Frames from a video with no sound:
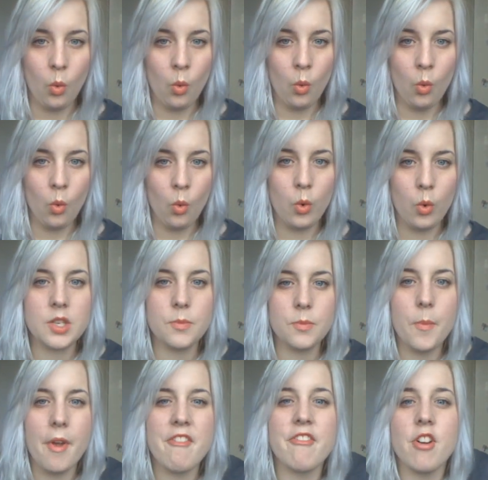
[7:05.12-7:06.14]

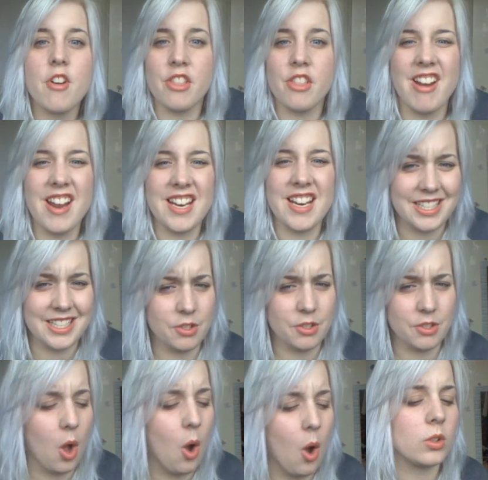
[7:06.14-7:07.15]
just my foot on the radiator,
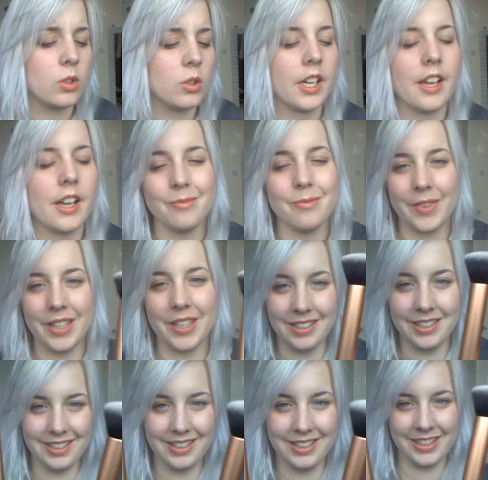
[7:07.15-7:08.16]
it's cold.
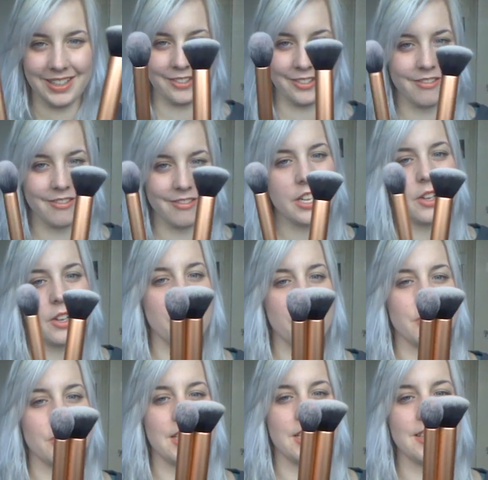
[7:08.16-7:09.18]
Really good
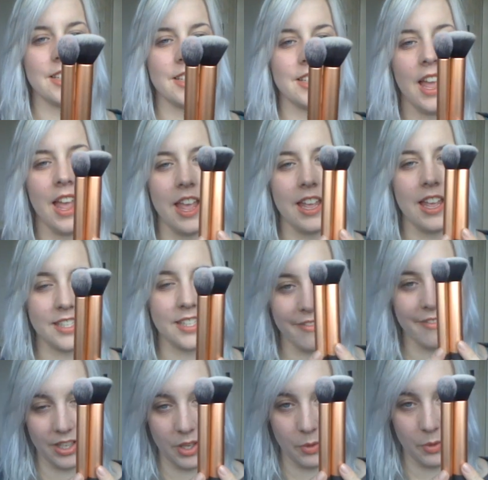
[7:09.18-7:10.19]
brushes,
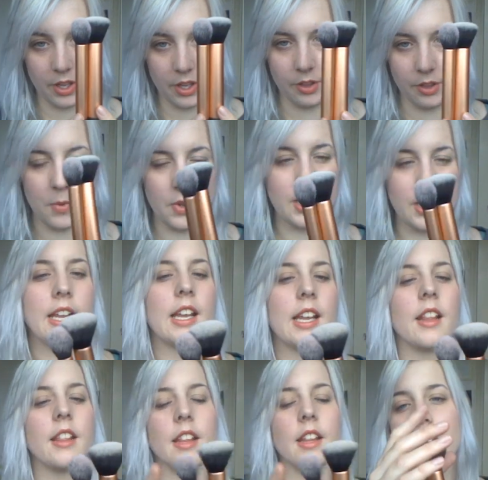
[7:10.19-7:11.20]
definitely worth the
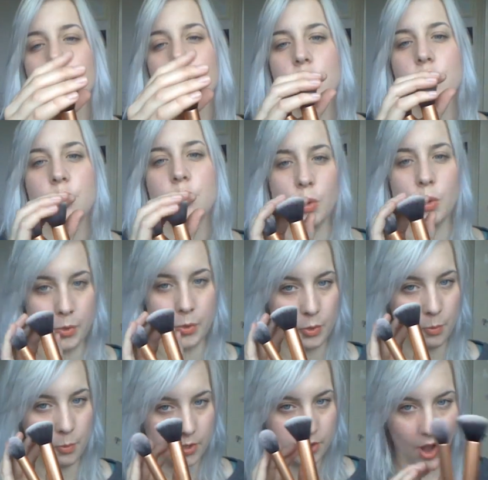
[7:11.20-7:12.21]
money, and they are super,
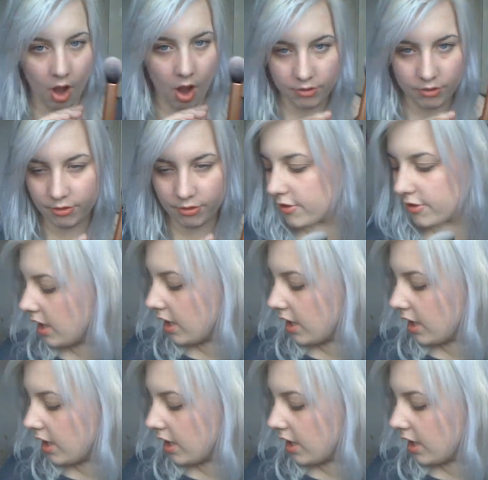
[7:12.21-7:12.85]
super soft.